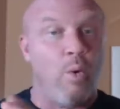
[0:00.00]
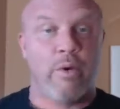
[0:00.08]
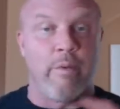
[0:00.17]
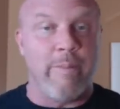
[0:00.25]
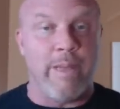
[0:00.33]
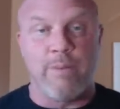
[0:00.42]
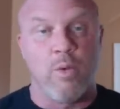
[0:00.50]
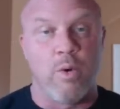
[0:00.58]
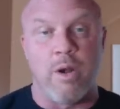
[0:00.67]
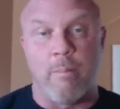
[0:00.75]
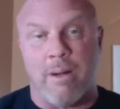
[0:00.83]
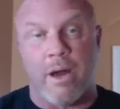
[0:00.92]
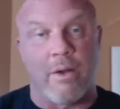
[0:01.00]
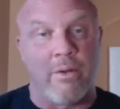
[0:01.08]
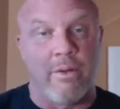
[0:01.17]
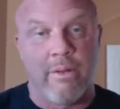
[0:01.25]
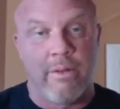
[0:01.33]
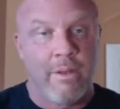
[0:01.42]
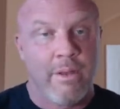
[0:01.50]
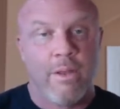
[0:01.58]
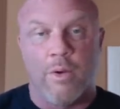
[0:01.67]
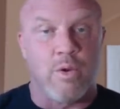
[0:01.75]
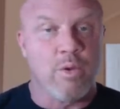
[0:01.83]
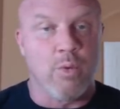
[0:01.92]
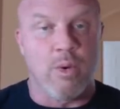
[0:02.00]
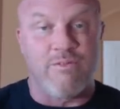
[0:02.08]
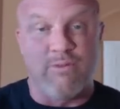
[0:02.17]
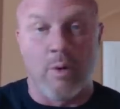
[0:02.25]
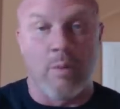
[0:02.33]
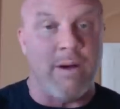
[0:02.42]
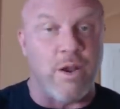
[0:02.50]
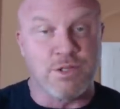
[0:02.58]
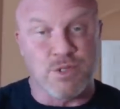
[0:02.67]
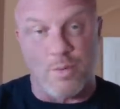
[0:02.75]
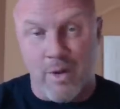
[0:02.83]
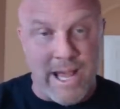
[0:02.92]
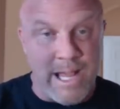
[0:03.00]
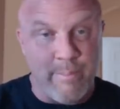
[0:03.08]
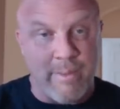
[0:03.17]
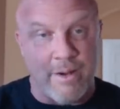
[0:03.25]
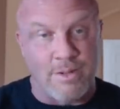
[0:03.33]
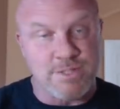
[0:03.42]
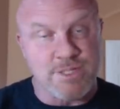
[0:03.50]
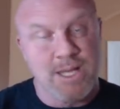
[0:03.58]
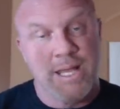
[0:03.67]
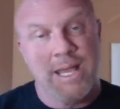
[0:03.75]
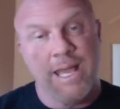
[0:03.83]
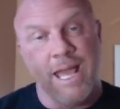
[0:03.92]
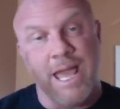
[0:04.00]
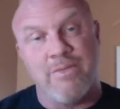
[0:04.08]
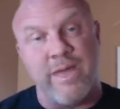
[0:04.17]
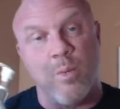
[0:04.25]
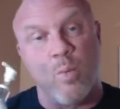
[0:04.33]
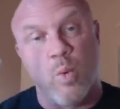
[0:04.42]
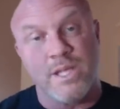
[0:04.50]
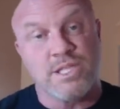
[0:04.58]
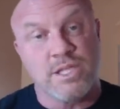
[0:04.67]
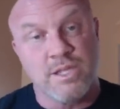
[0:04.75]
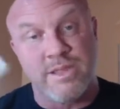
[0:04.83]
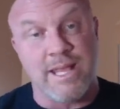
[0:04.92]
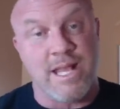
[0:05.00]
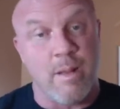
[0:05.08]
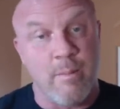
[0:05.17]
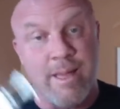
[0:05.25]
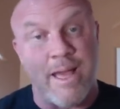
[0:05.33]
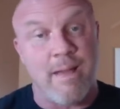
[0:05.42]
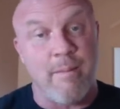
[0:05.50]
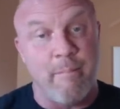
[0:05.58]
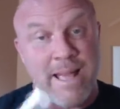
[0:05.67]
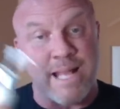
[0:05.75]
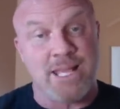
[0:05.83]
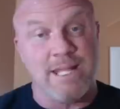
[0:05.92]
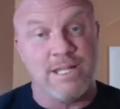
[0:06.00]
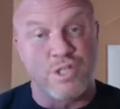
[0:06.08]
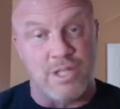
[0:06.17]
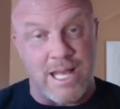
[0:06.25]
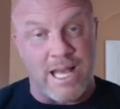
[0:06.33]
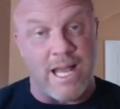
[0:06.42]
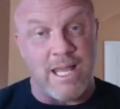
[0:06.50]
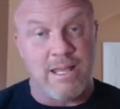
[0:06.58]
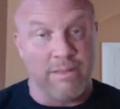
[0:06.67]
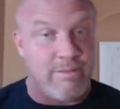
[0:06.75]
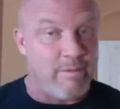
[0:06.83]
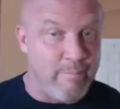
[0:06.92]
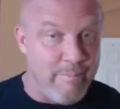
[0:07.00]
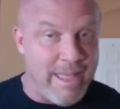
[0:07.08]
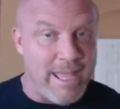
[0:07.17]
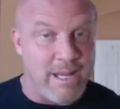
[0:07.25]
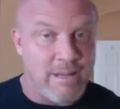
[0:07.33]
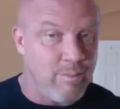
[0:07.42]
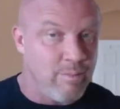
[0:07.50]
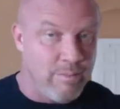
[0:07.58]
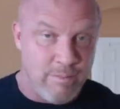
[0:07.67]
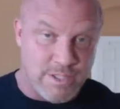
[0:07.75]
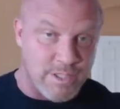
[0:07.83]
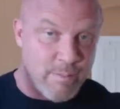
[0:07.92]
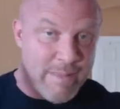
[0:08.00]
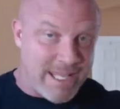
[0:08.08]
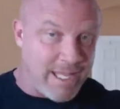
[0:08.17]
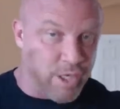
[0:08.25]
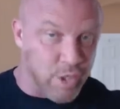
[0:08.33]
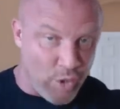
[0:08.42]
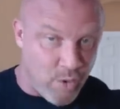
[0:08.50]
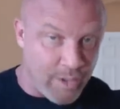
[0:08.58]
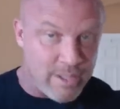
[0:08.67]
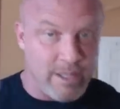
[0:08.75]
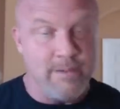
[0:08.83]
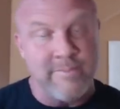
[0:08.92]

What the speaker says: maybe you order a bottle, or you order 4 bottles, you order 8 bottles, and then once they come back in July and they're made, which they're making currently